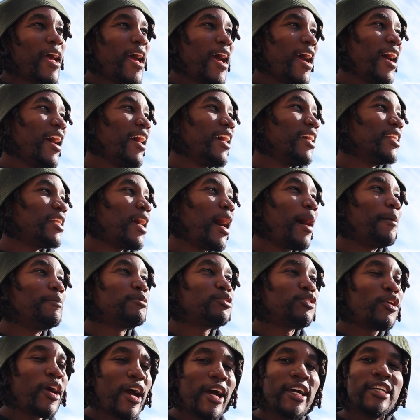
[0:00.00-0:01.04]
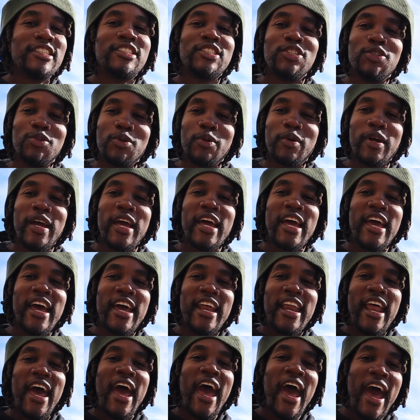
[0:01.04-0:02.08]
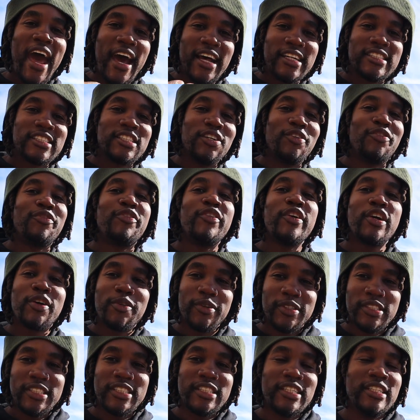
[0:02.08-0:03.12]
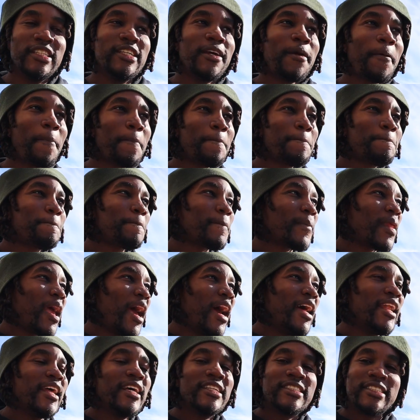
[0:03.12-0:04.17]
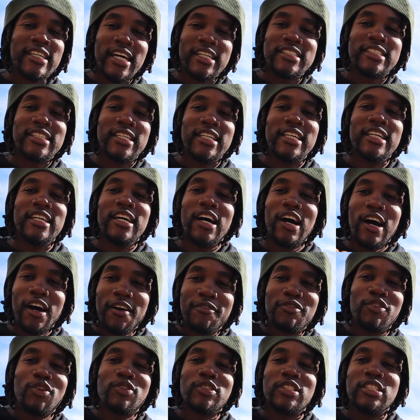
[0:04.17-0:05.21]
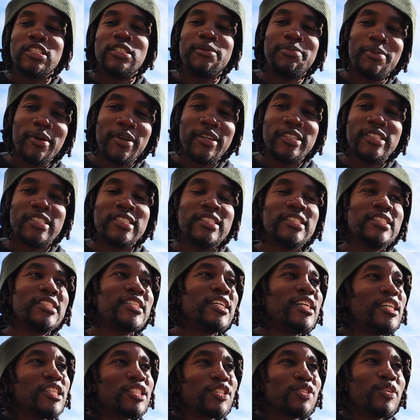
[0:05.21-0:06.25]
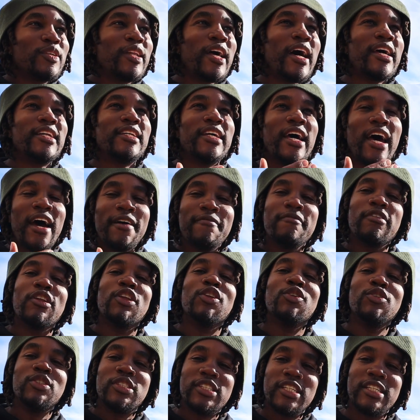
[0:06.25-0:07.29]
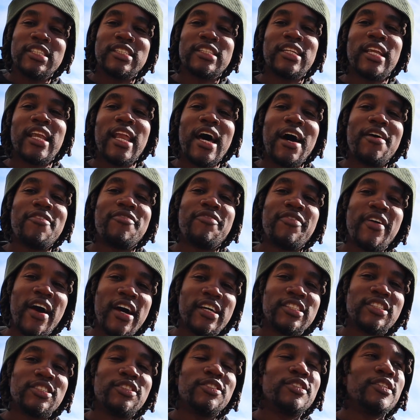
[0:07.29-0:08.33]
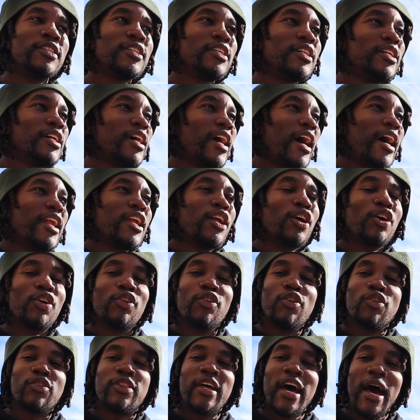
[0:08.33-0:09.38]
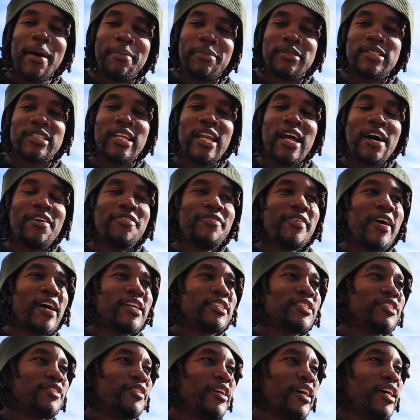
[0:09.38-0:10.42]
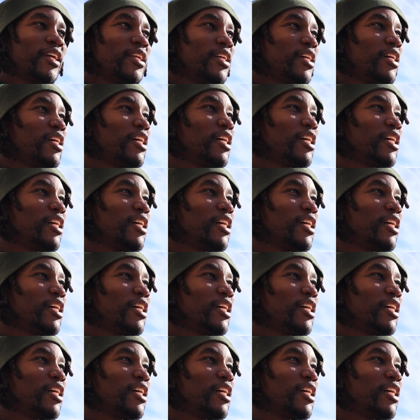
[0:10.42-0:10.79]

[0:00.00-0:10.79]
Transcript: and i'm trying to enhance the frequency and intensity of those experiences so that the evolution is a lot faster and the growth happens a lot faster, right?